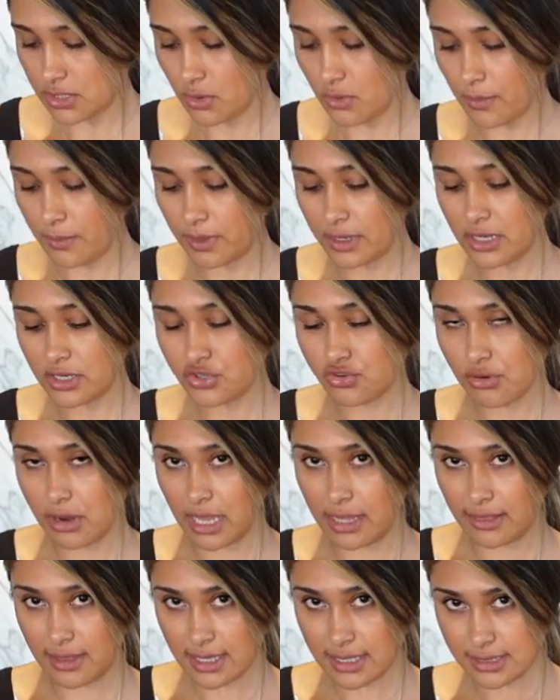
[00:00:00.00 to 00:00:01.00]
So I'm gonna
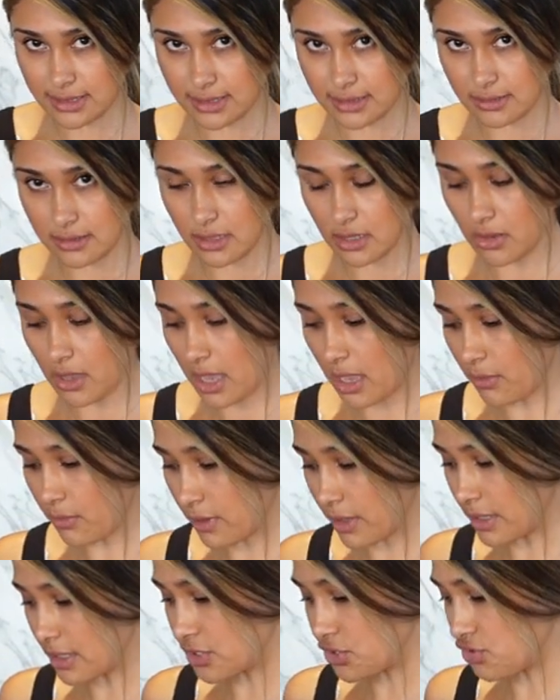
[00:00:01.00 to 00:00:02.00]
drain this, okay?
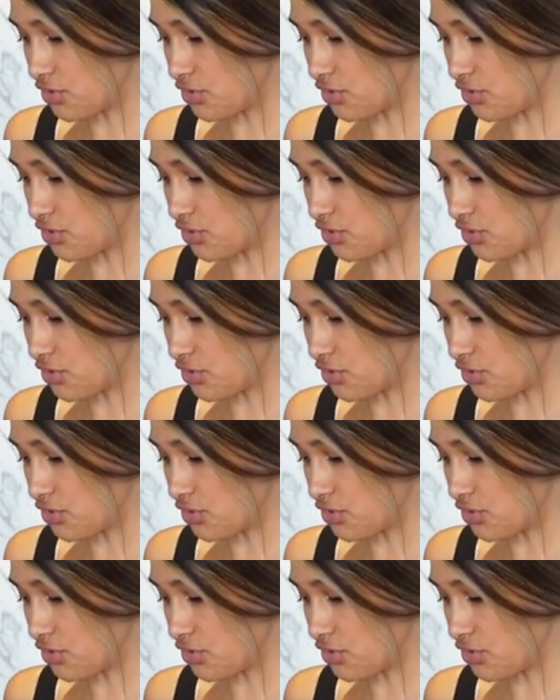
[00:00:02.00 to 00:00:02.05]
We're gonna